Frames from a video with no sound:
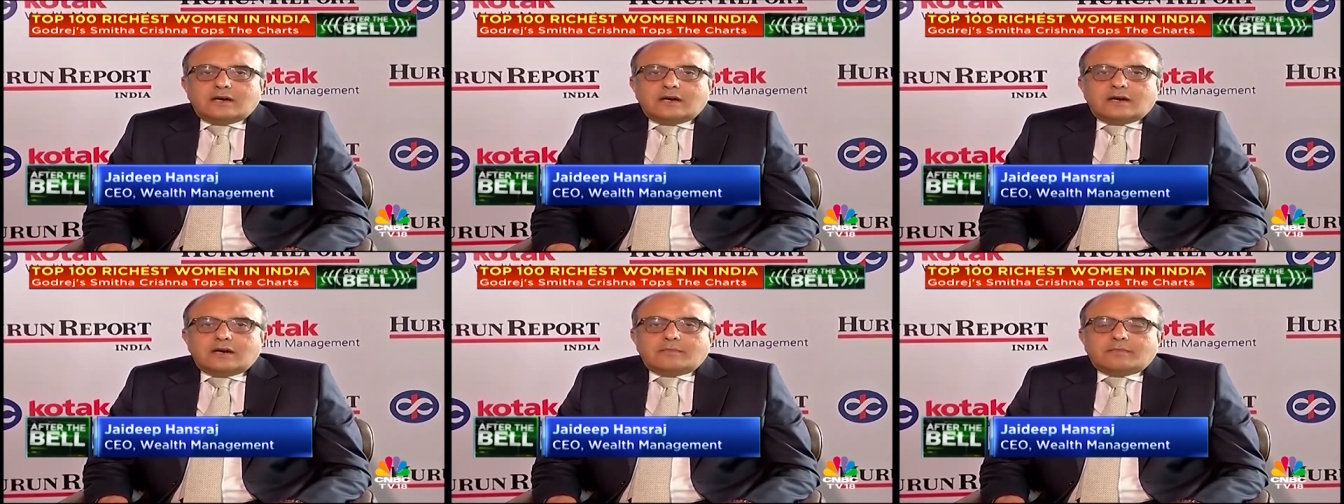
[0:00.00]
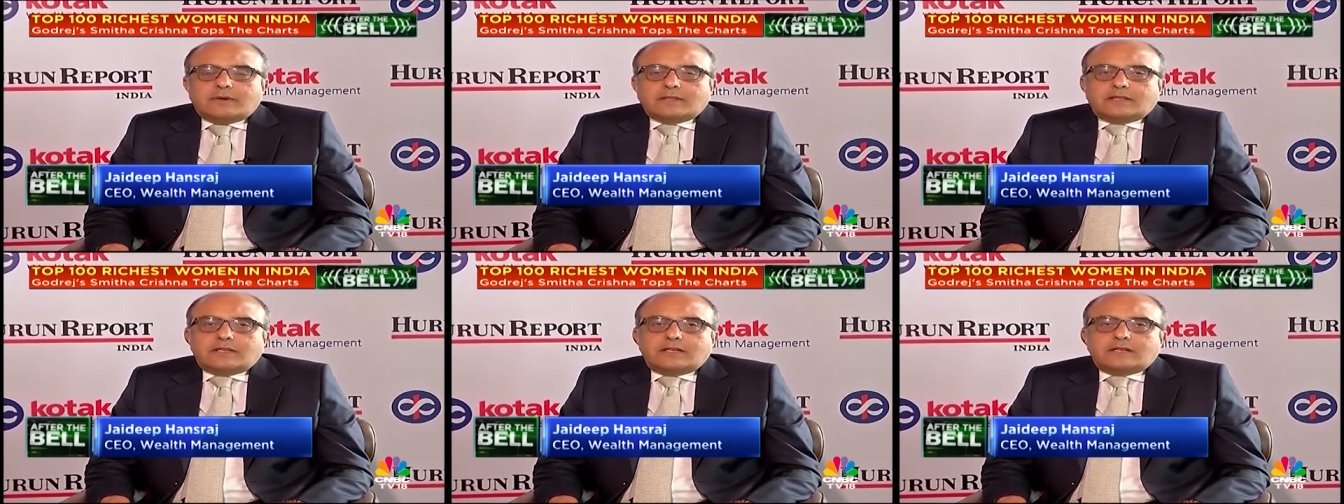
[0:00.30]

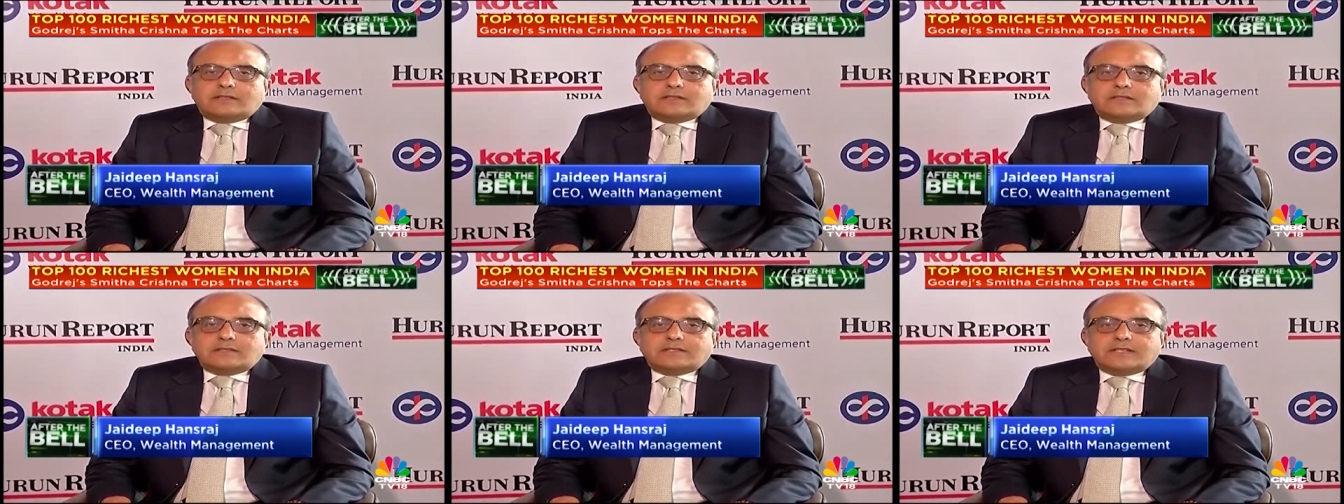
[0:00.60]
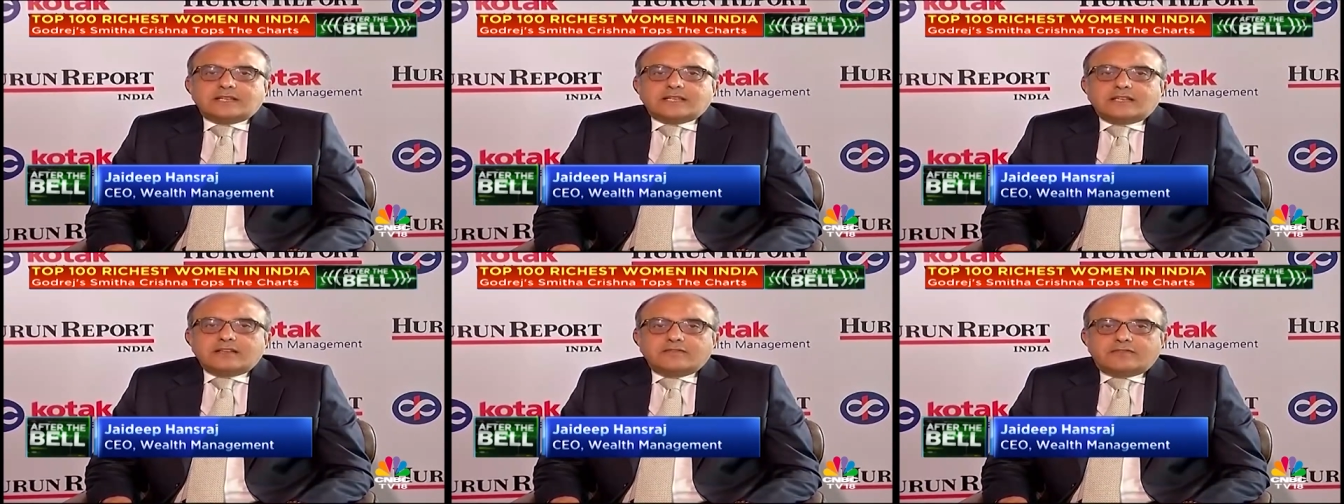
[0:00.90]
but there is a
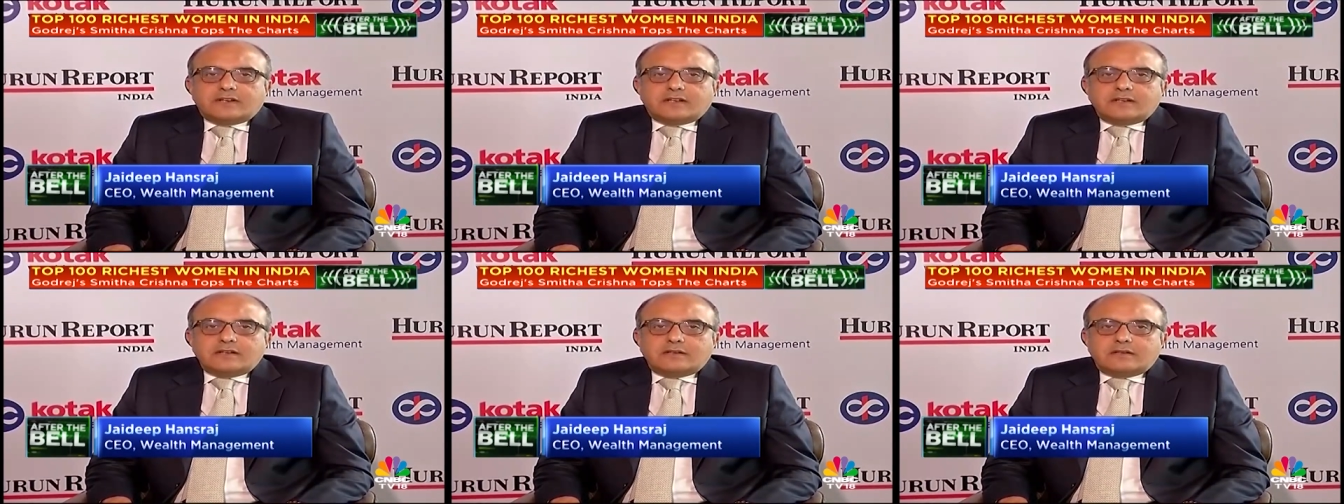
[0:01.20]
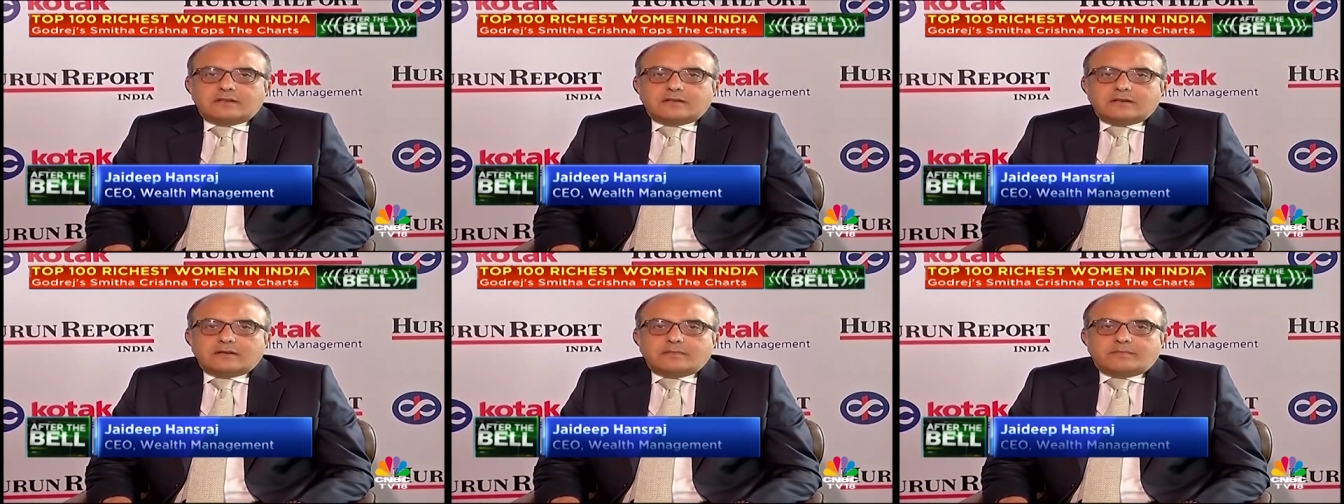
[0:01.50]

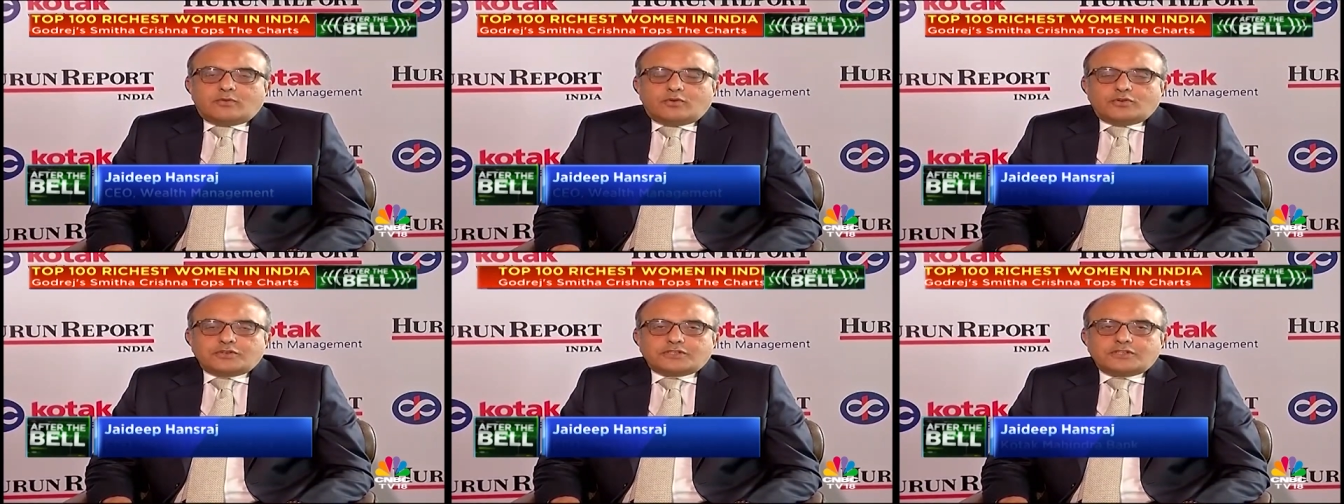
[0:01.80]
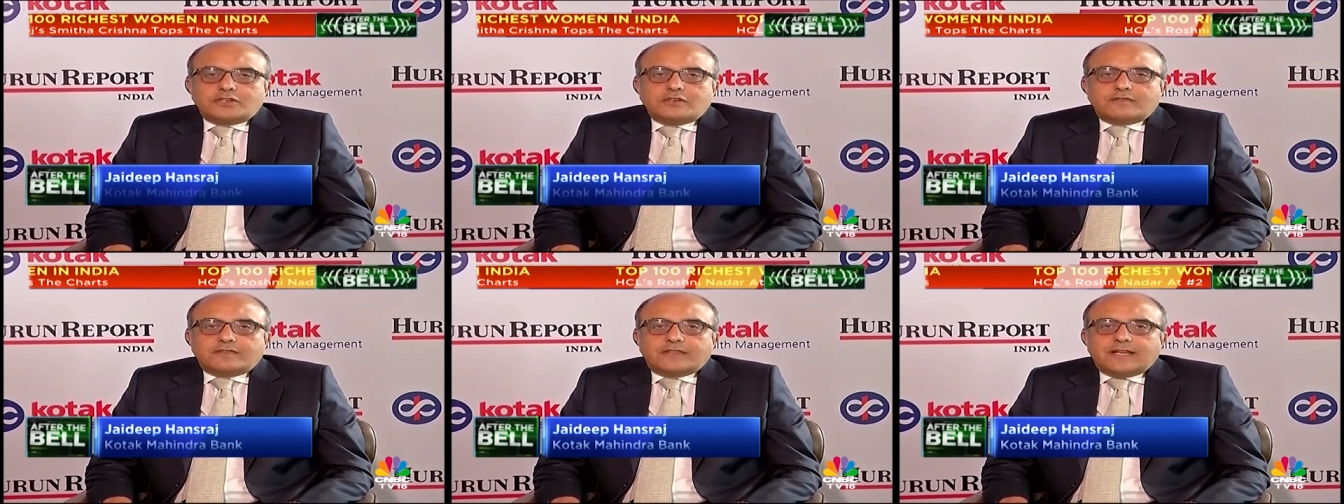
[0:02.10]
significant
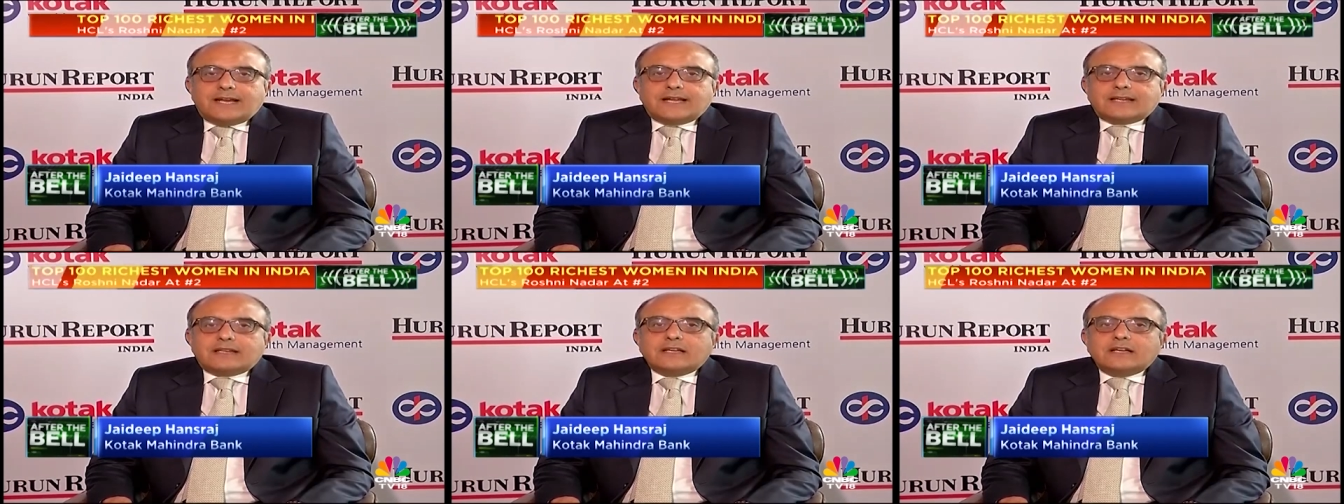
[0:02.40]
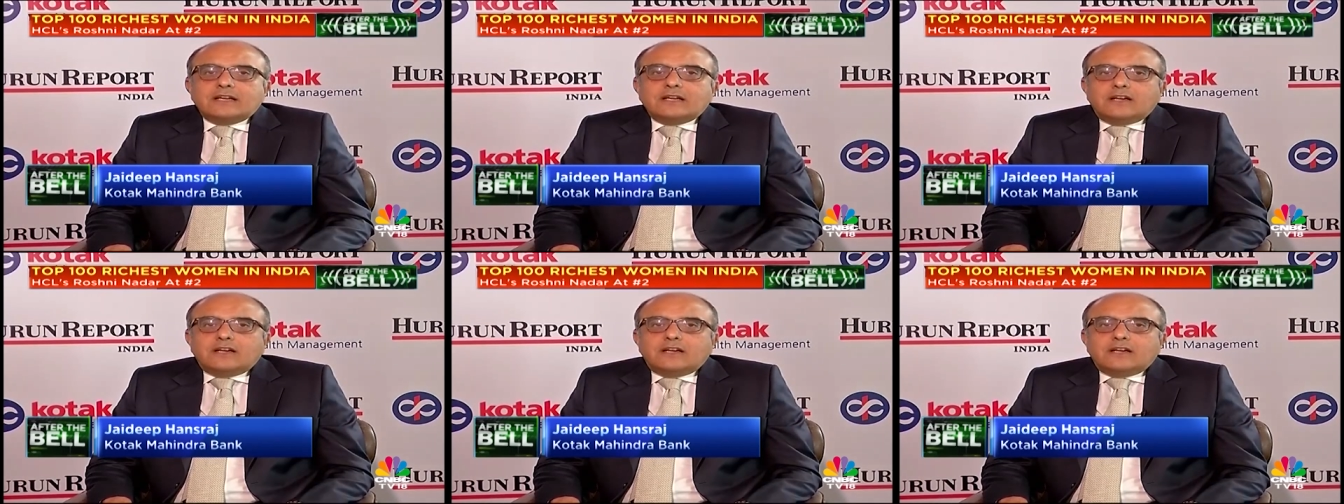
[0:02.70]
portion of that